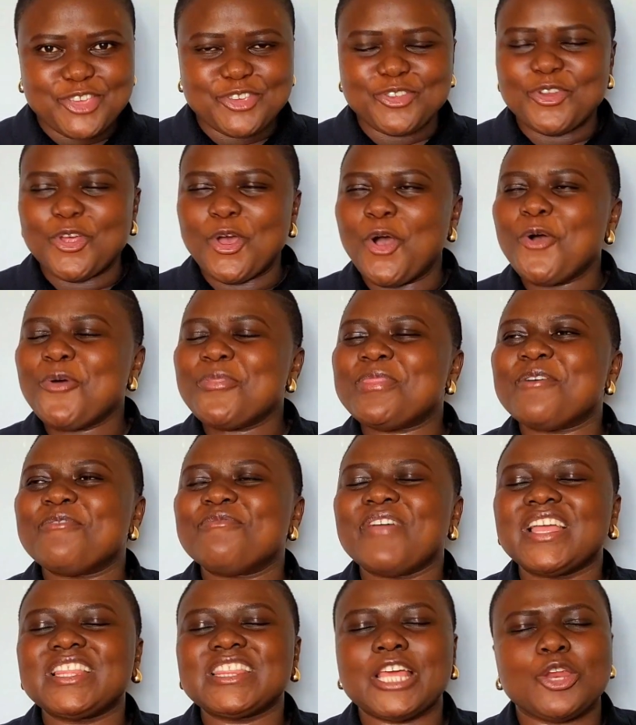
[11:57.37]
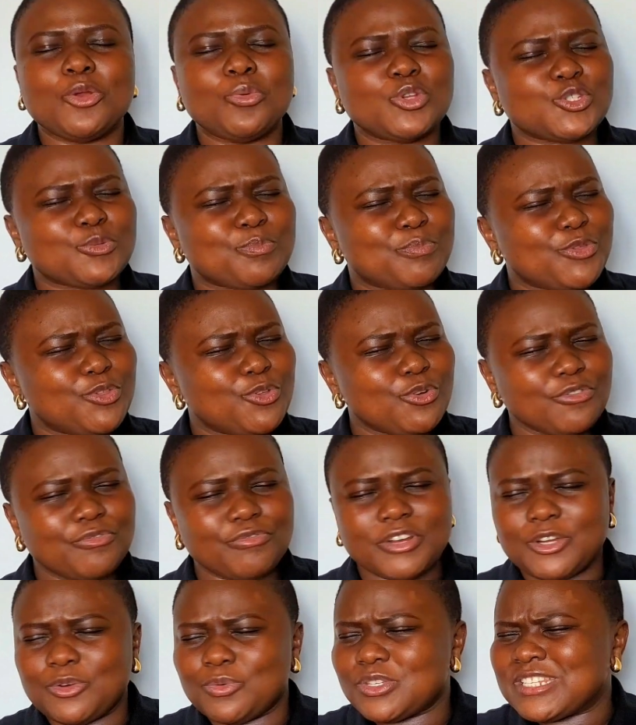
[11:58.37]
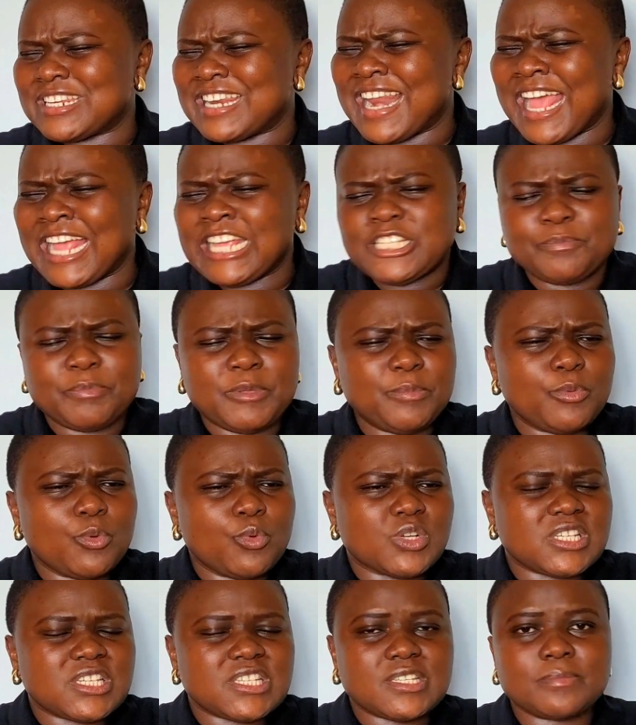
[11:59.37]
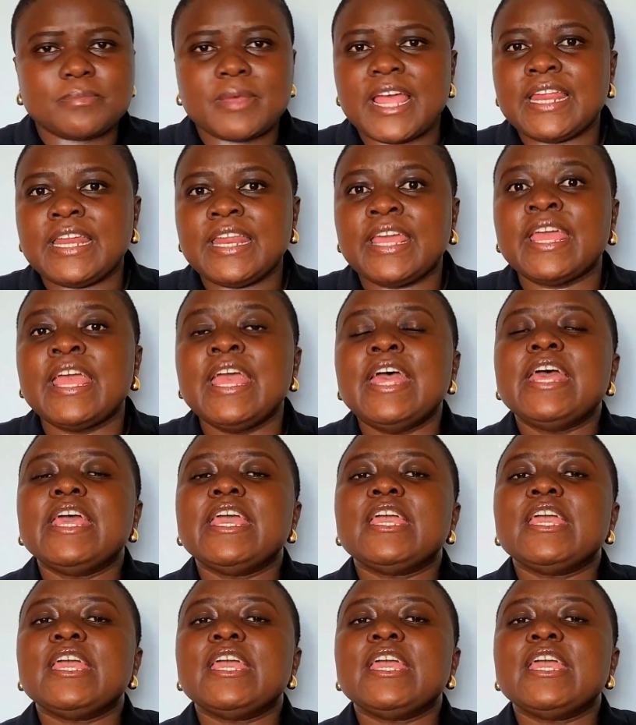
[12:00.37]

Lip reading: The fact that it was beautiful, it was nice. People were smiling.